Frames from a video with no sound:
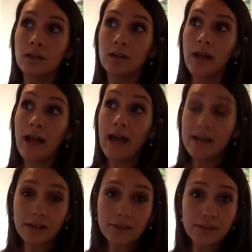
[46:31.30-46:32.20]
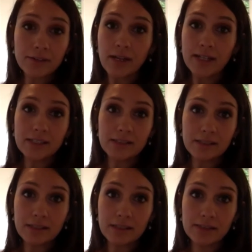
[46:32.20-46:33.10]
has underlying
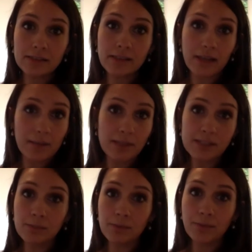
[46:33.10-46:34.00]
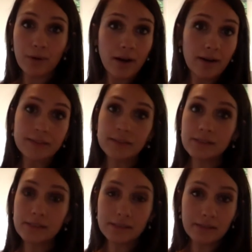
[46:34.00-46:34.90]
disease, like I mentioned before, heart
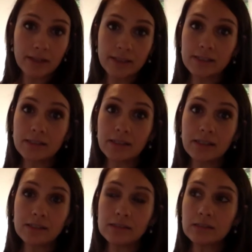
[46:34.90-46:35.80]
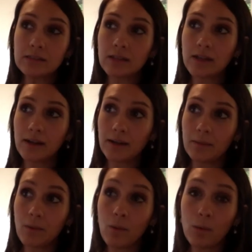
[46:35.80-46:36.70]
disease, lung disease,
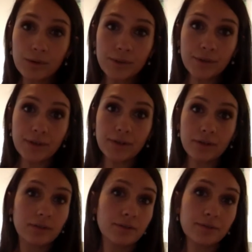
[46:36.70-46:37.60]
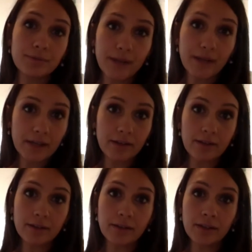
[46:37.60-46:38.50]
older,
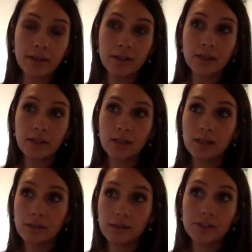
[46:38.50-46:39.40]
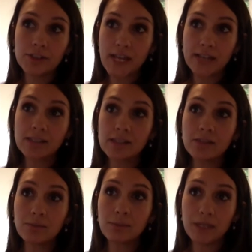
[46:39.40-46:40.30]
frail, your chances
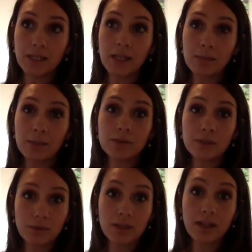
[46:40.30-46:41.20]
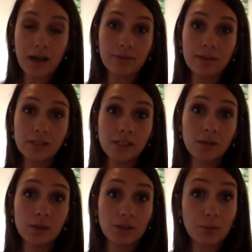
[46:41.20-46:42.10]
of being able to recover
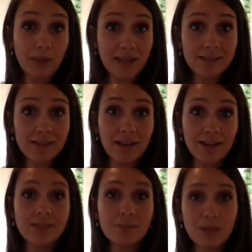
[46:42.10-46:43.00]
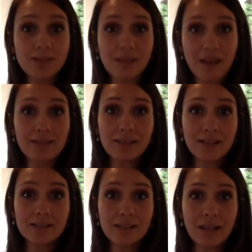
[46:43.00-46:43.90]
to your baseline is much less,
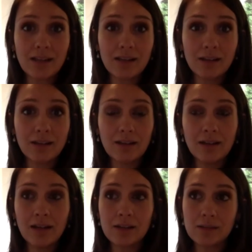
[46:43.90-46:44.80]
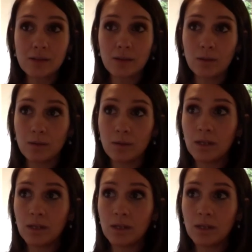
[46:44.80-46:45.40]
I'd say. And so